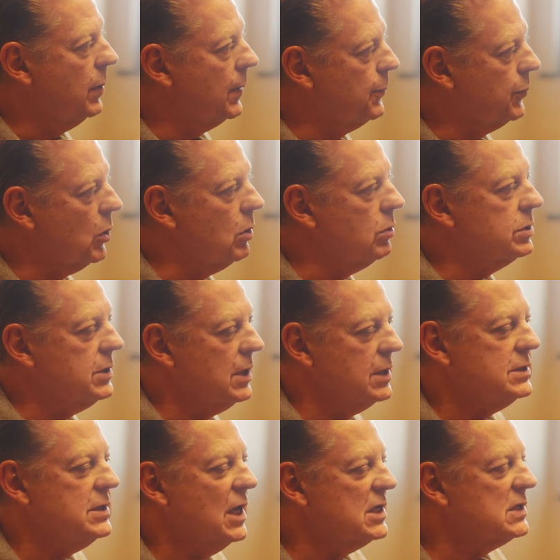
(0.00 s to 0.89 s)
But
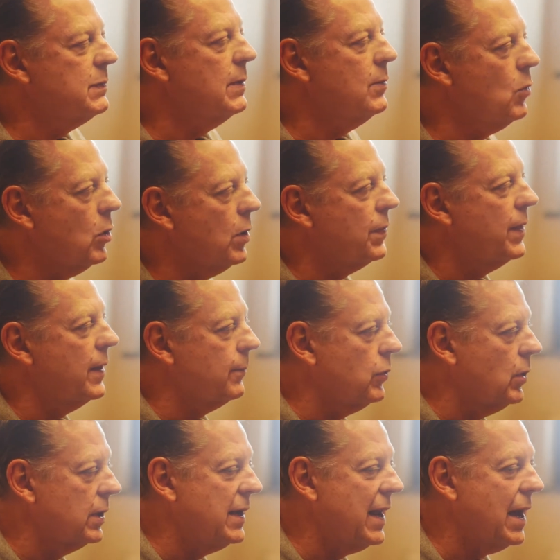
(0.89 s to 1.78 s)
protest has to be more
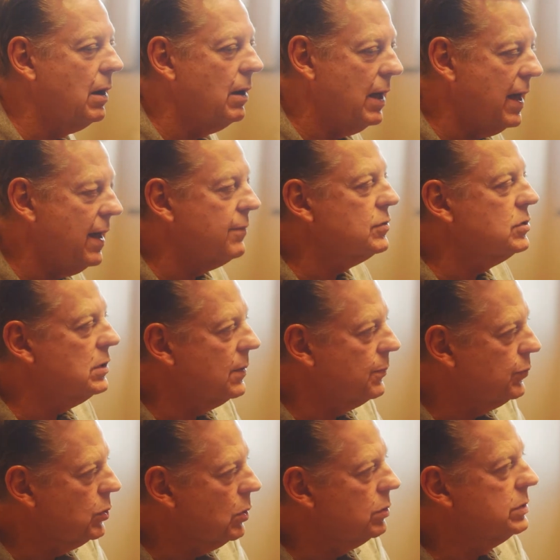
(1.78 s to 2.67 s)
than, now after the
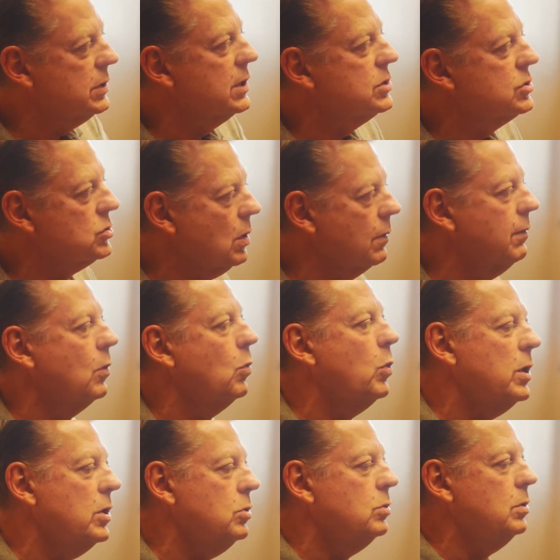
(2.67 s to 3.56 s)
protest is over,
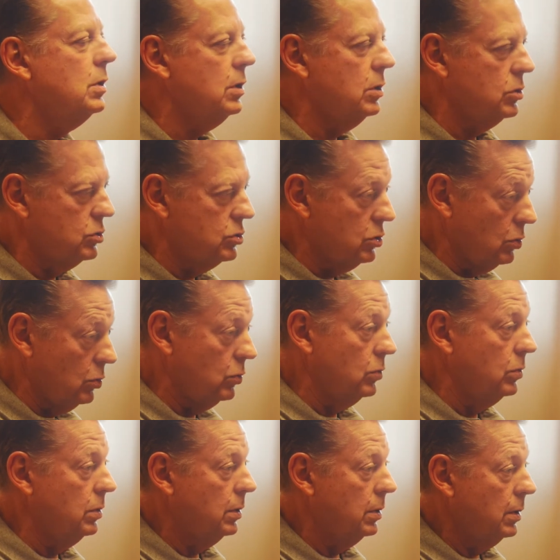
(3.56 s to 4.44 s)
what are you going to
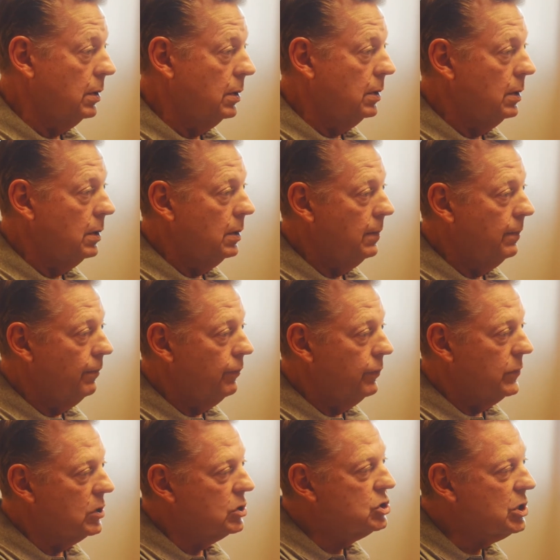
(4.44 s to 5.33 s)
do
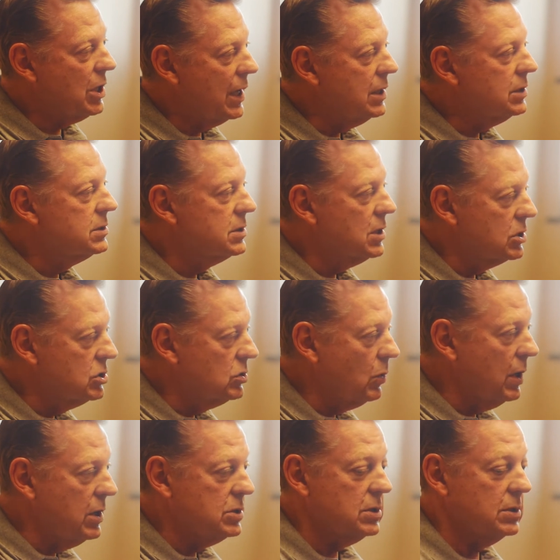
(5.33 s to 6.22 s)
to change the
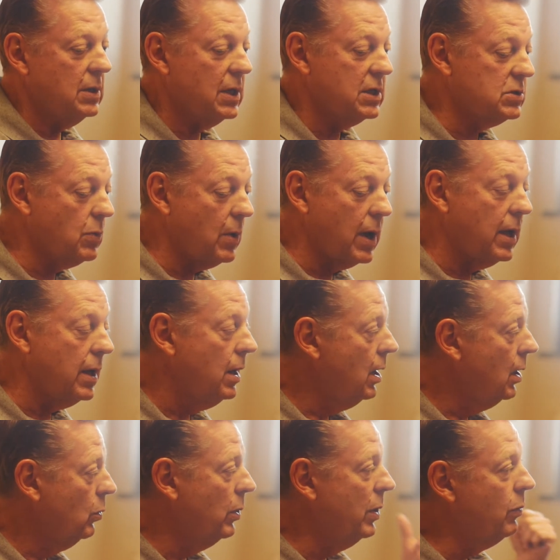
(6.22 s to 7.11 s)
situation? That's why
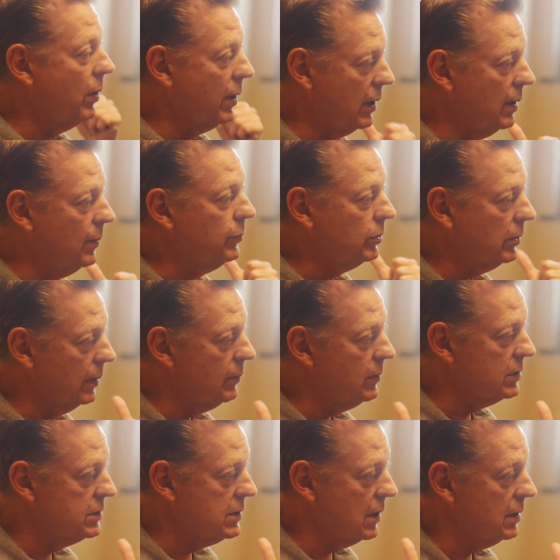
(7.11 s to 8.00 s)
we run an
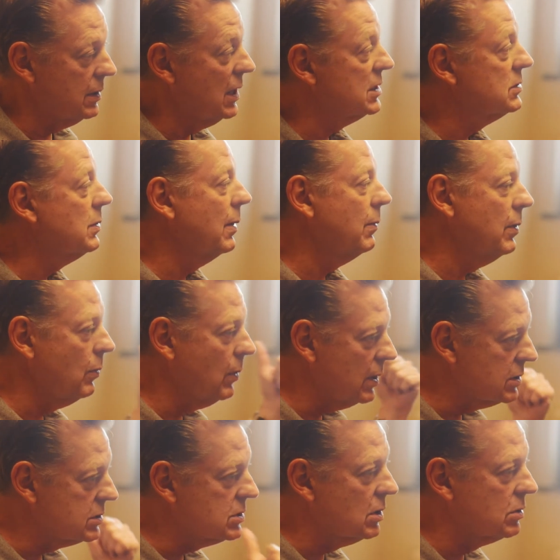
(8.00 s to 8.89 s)
employment center. That's why we
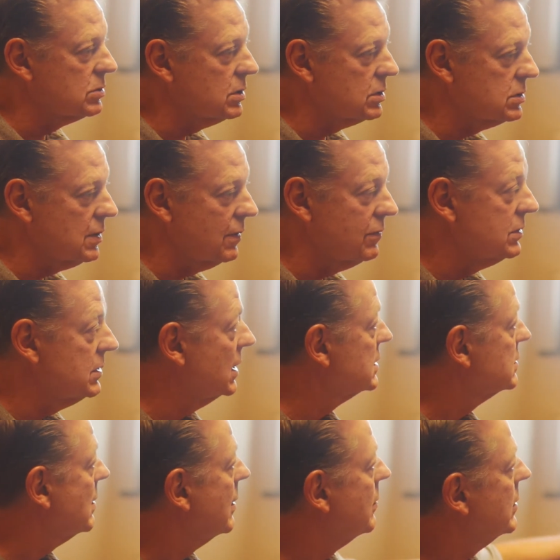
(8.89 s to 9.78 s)
run a social service.
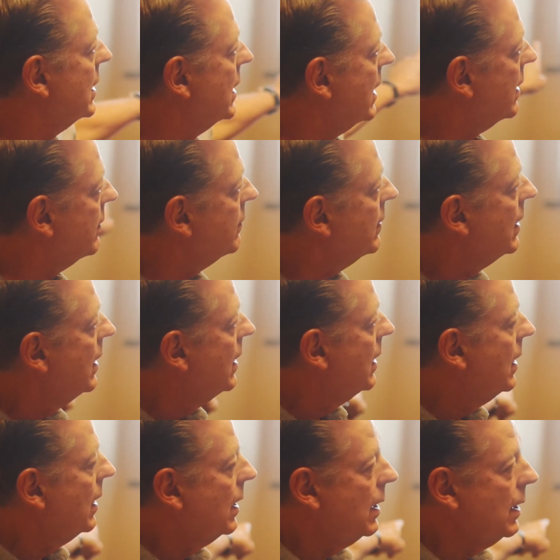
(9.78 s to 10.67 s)
That's why we have
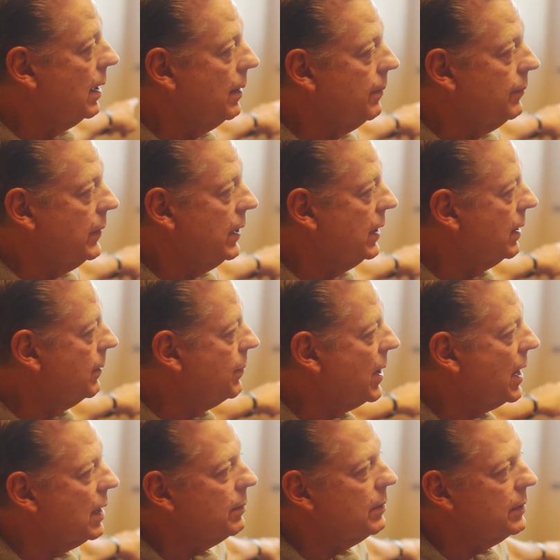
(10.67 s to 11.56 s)
an
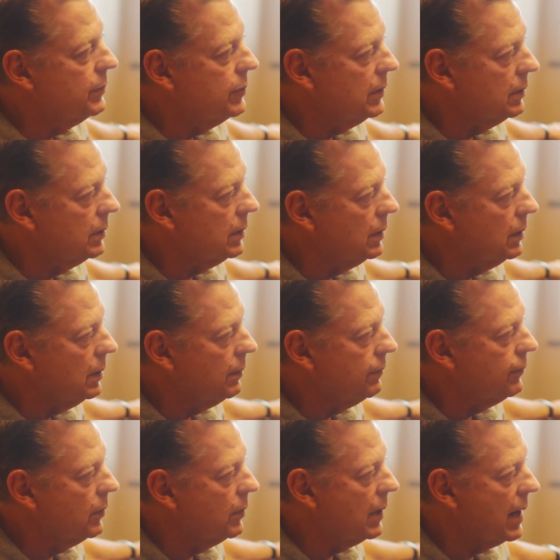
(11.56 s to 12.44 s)
apartment building
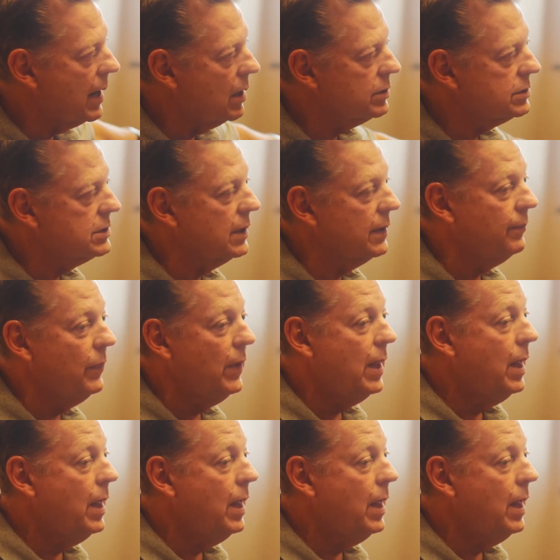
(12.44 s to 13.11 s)
for housing.